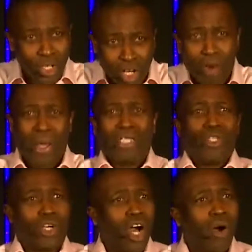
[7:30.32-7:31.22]
you don't know where
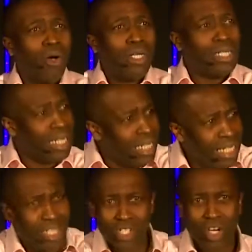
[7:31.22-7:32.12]
to go. The
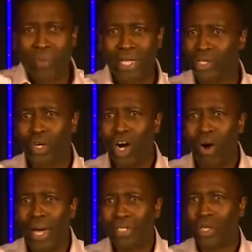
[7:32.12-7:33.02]
leader doesn't know where to
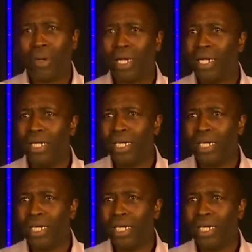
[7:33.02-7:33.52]
go, and so on.